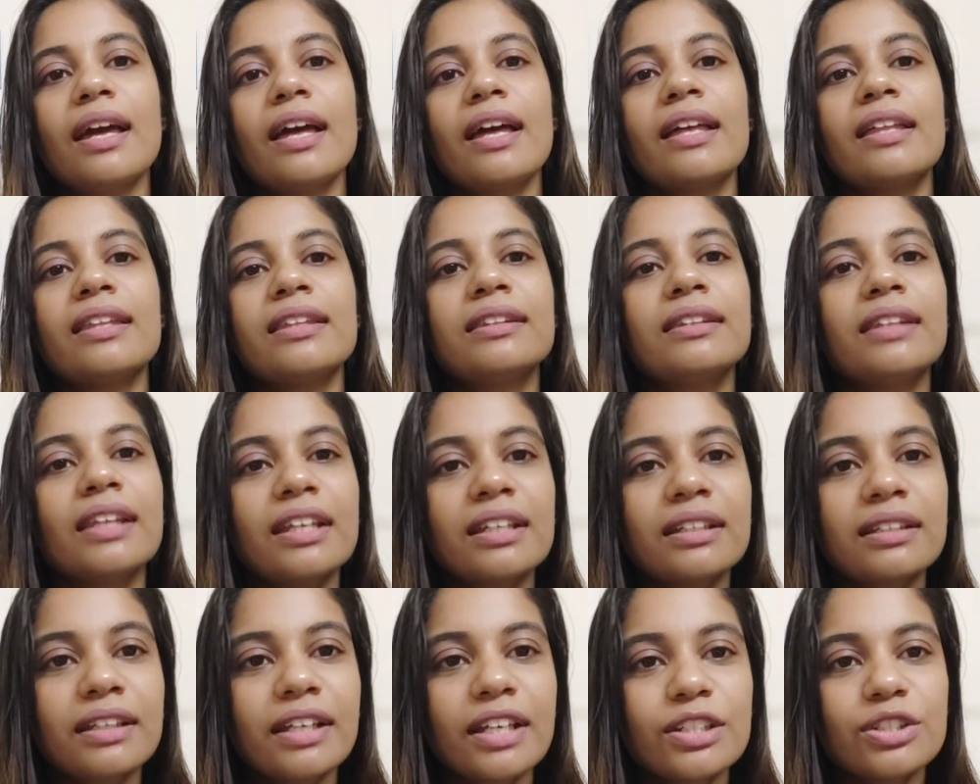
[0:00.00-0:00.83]
and
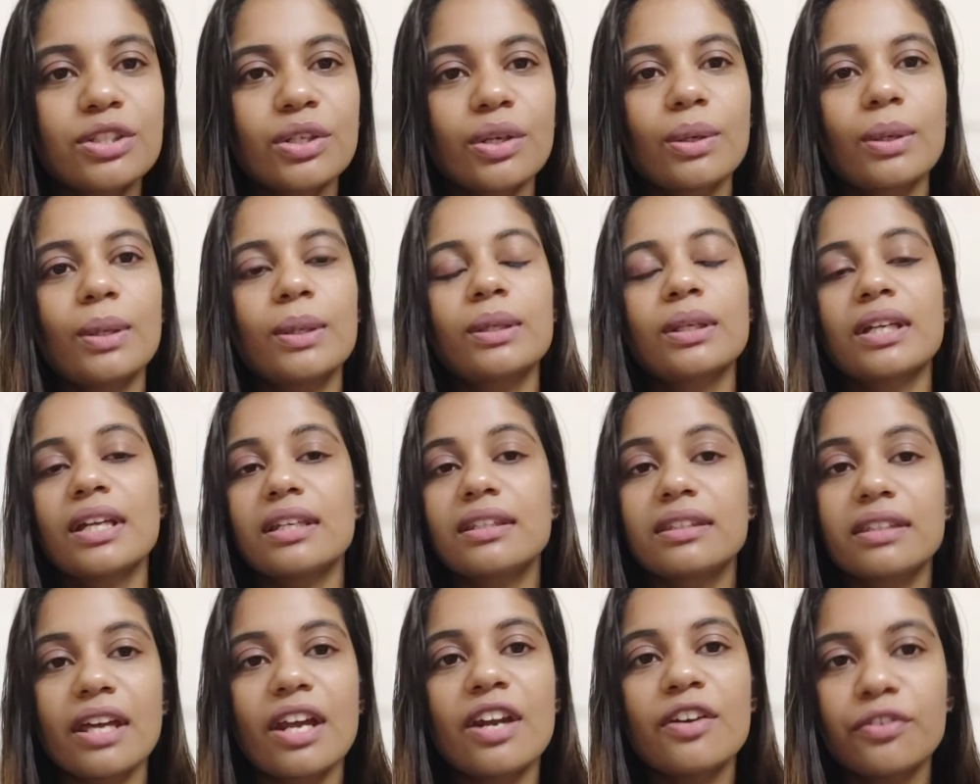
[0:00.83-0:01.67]
then get
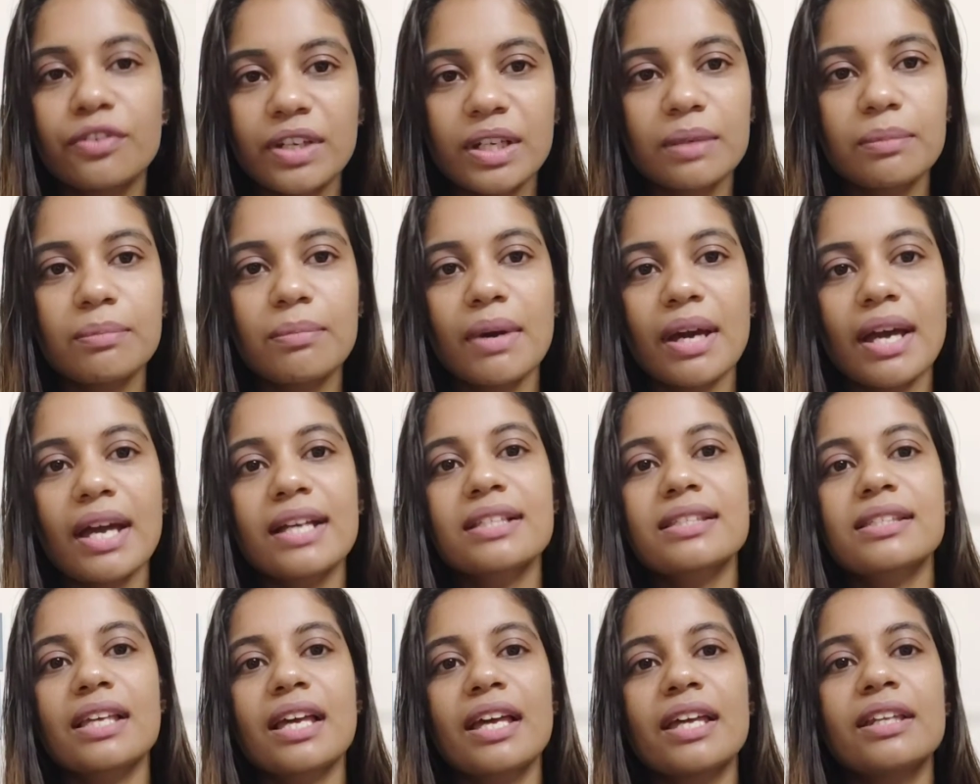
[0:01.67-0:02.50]
their
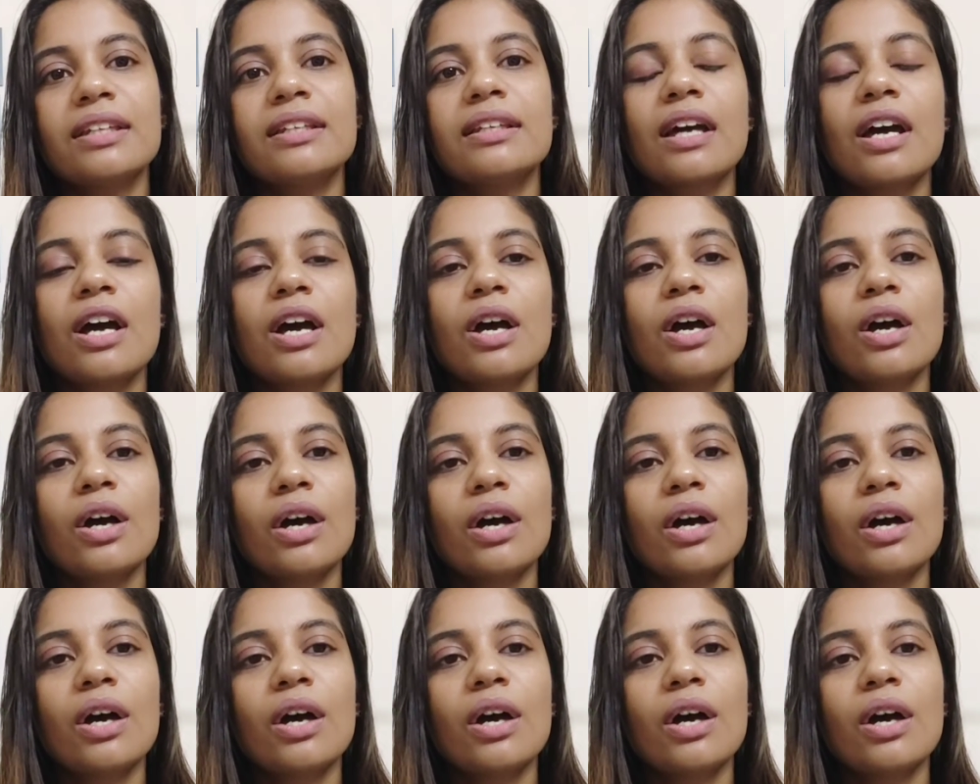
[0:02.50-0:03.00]
feedbacks and